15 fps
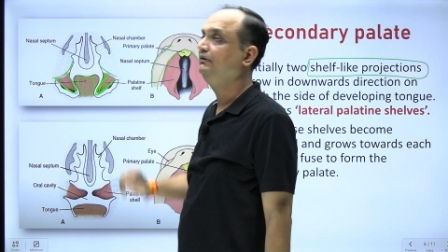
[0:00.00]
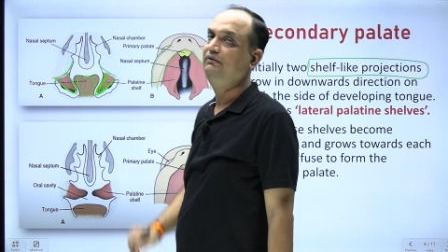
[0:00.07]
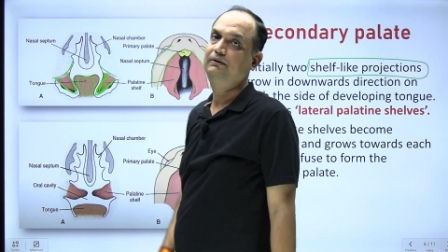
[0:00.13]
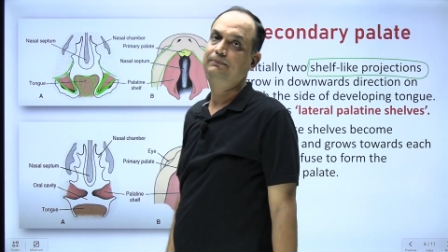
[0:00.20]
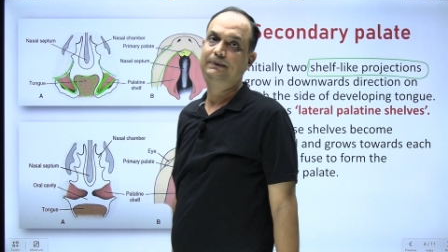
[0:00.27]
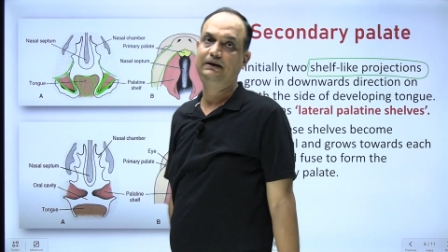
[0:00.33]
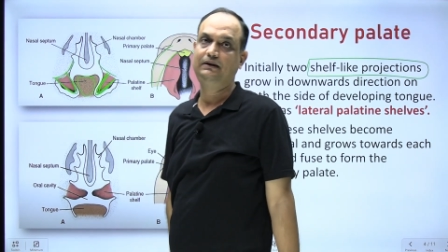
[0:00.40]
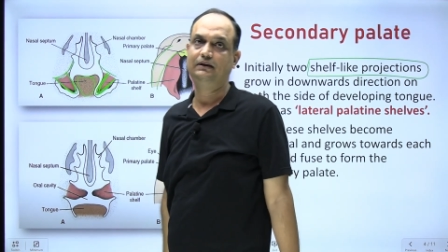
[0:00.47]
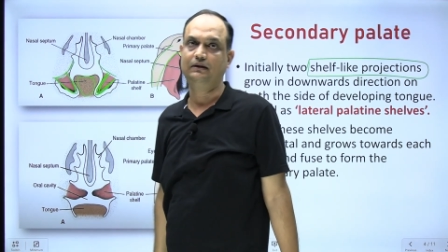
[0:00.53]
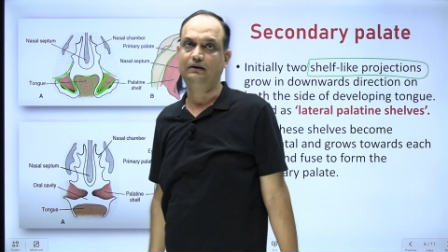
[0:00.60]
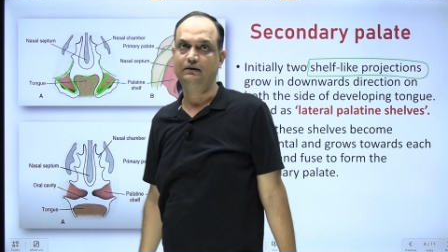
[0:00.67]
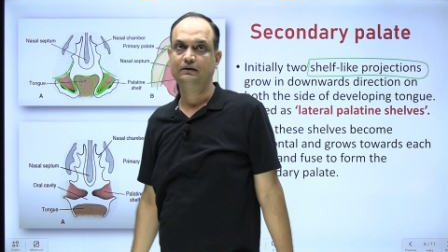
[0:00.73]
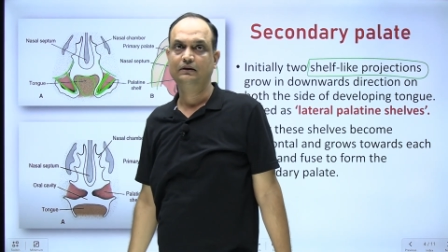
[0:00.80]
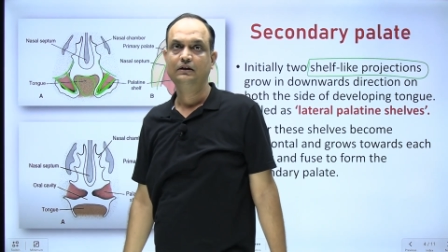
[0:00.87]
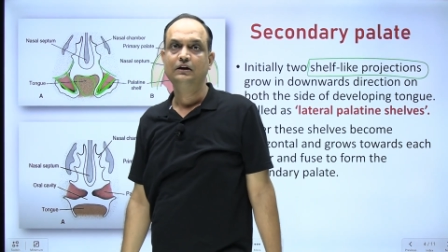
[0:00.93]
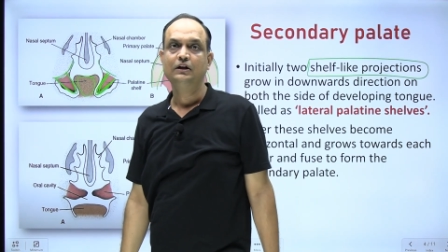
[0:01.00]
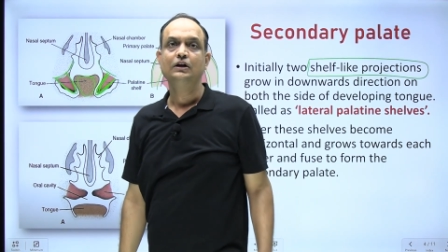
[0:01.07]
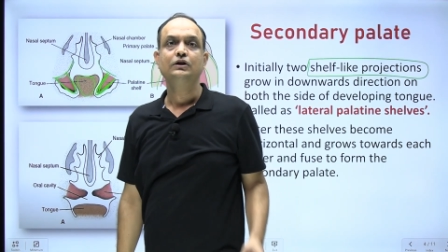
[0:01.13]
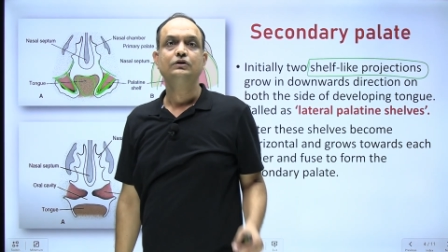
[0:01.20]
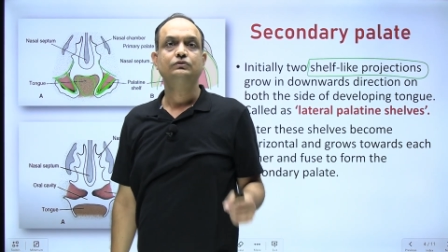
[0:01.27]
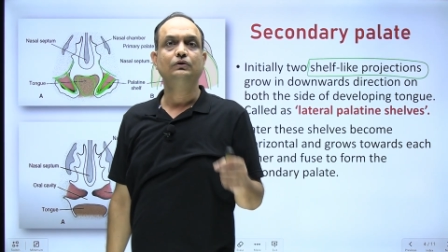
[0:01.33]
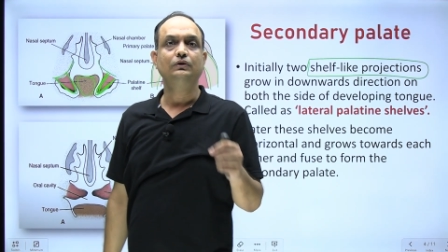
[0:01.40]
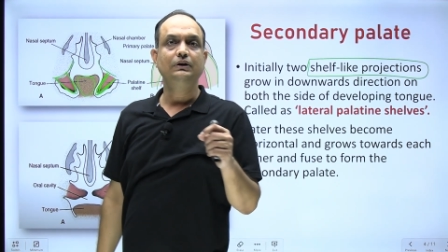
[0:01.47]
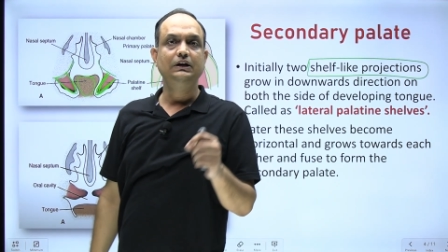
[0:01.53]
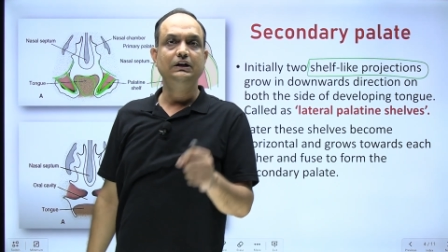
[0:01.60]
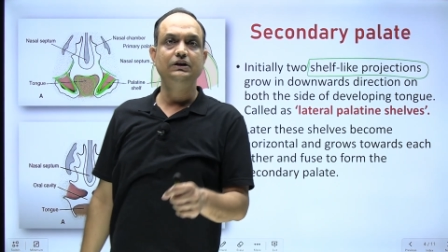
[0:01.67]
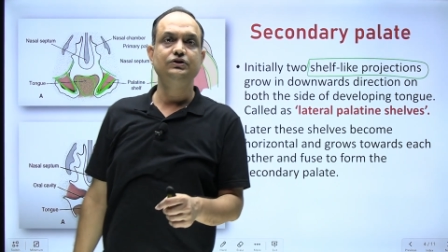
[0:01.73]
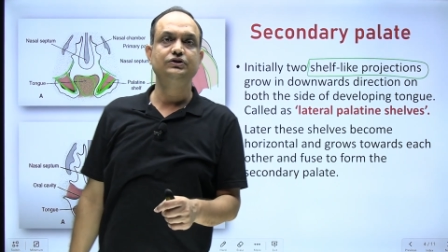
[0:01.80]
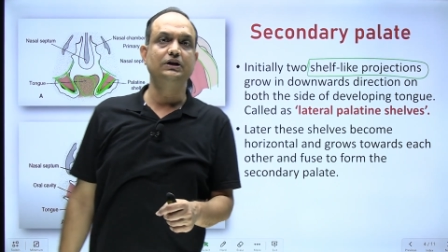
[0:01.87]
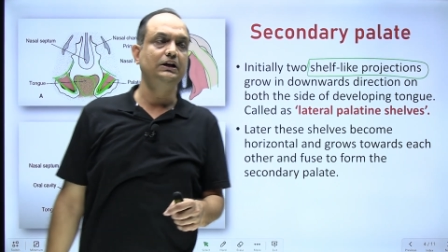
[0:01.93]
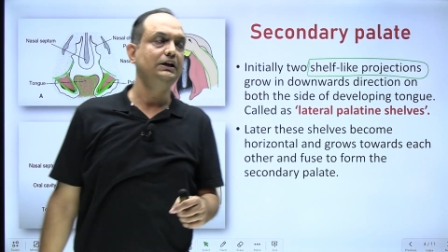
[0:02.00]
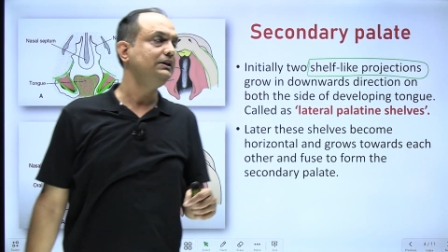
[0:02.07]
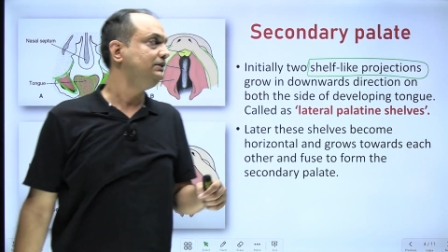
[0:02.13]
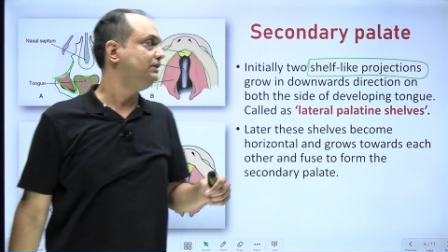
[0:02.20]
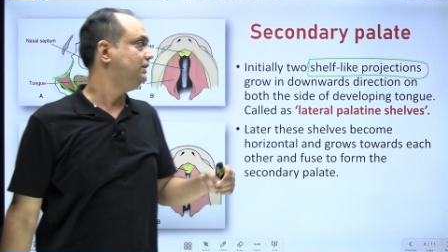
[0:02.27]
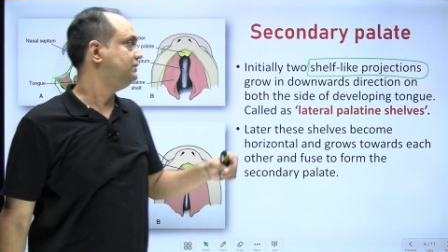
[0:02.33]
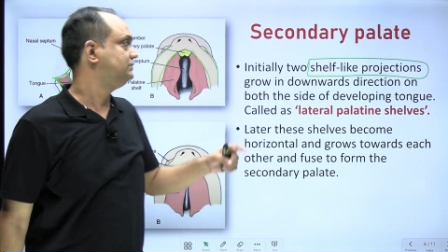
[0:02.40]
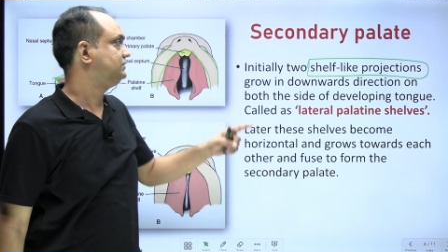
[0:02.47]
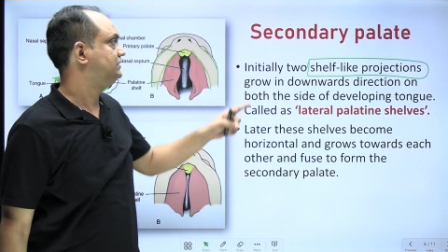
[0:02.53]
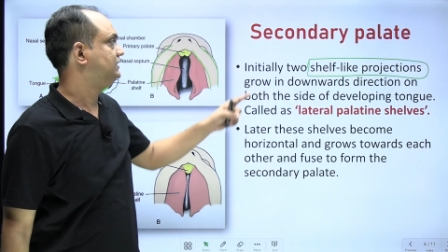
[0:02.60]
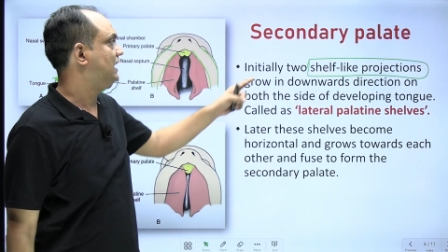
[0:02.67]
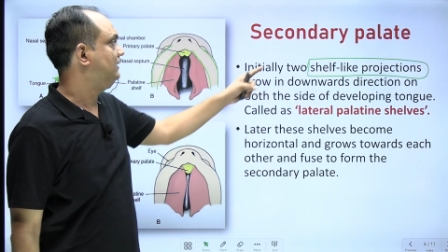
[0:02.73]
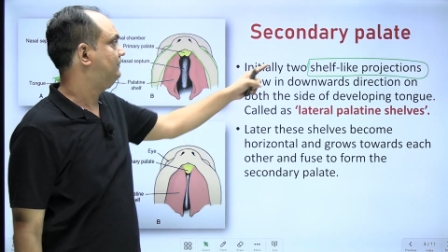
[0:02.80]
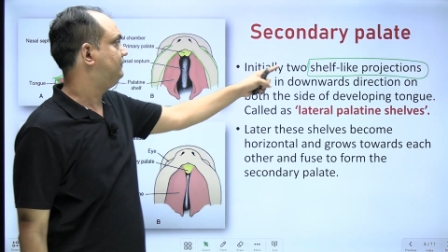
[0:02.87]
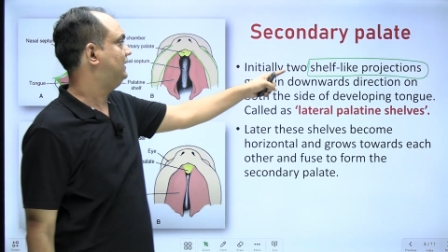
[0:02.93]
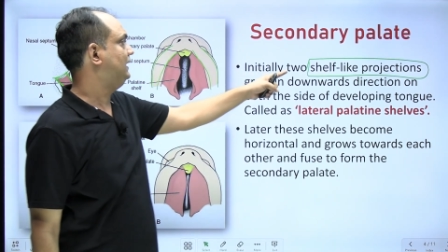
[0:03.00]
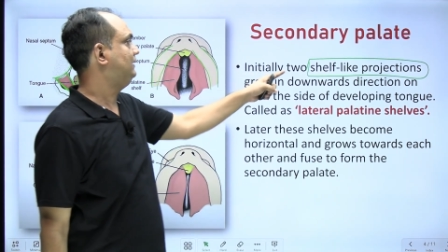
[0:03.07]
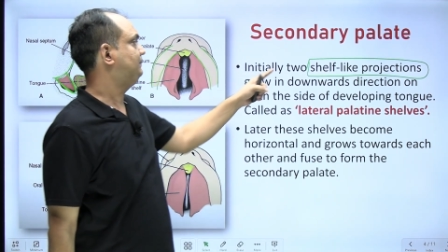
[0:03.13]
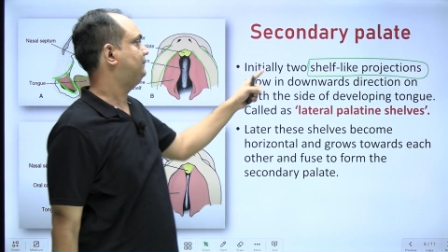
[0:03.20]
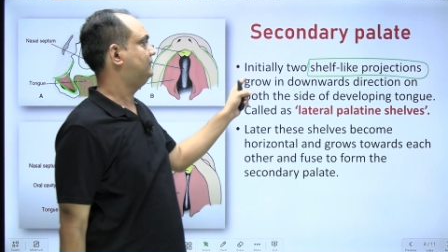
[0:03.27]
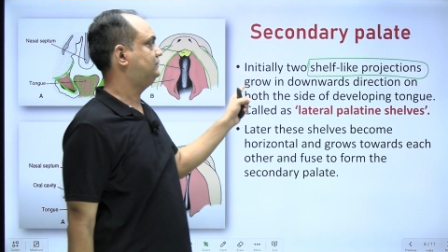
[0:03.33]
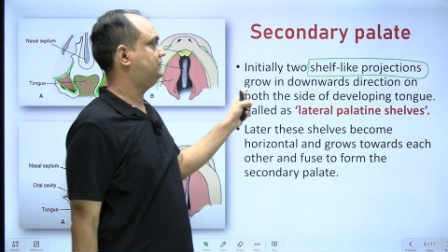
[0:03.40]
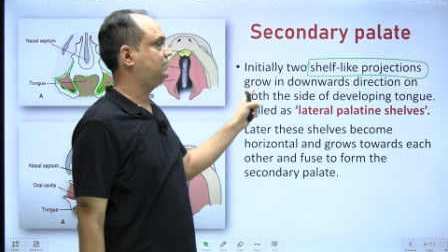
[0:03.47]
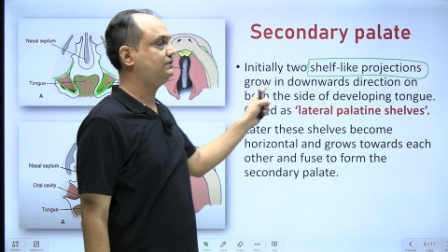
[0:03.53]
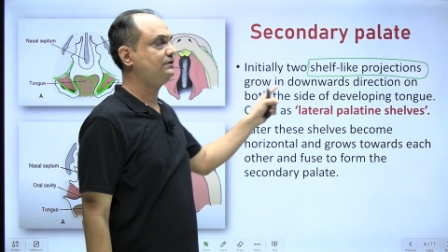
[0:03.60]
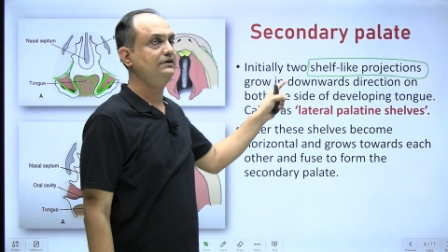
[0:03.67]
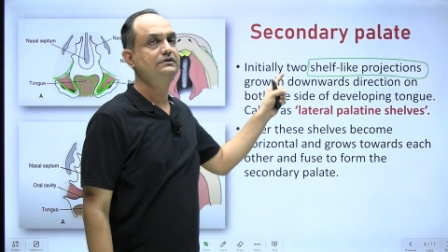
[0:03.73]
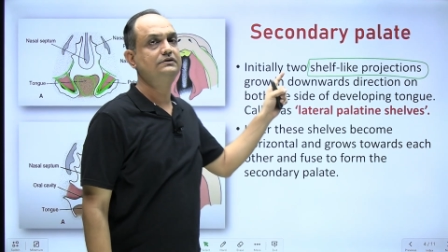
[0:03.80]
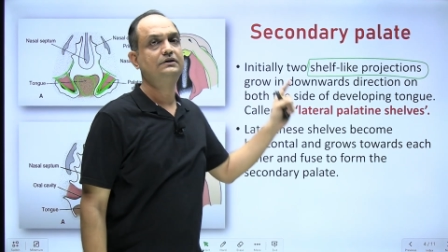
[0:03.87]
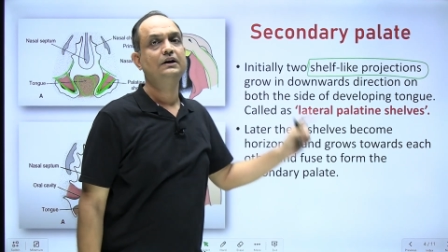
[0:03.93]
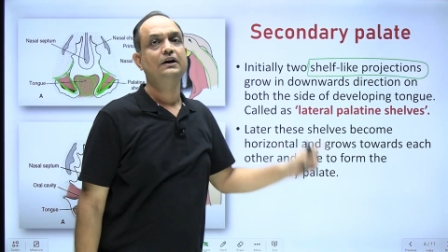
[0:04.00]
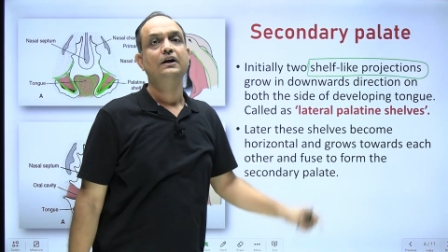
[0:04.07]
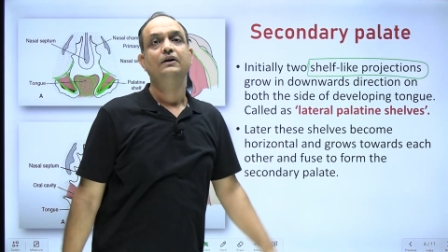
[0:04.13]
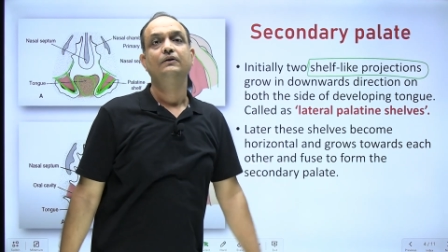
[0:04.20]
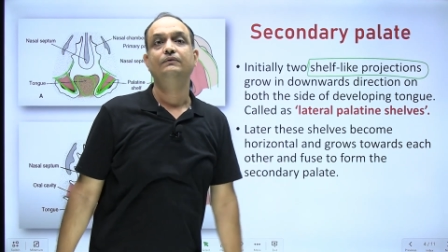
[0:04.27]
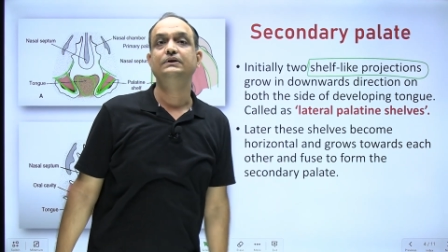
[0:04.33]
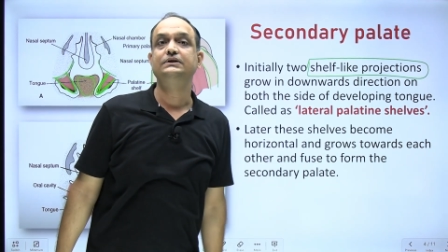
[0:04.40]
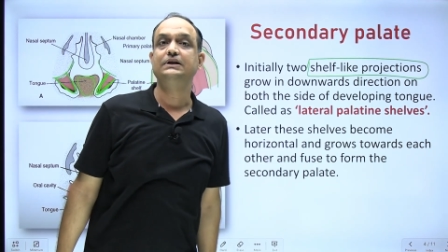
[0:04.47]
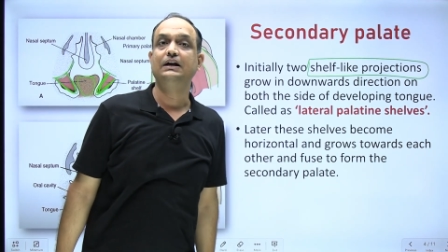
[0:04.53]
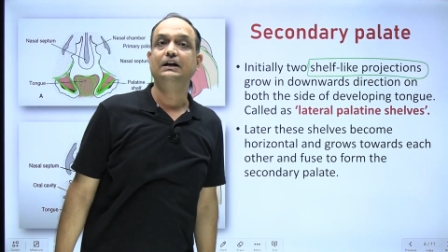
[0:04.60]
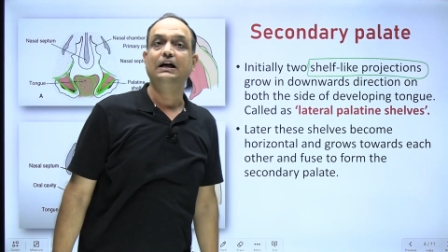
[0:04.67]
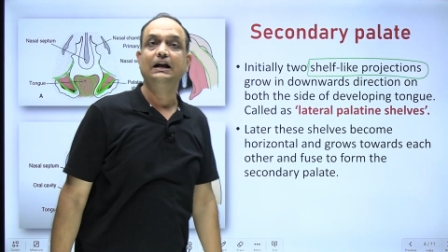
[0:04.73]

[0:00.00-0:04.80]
developing tongue. So initially, these shelf-like projections which are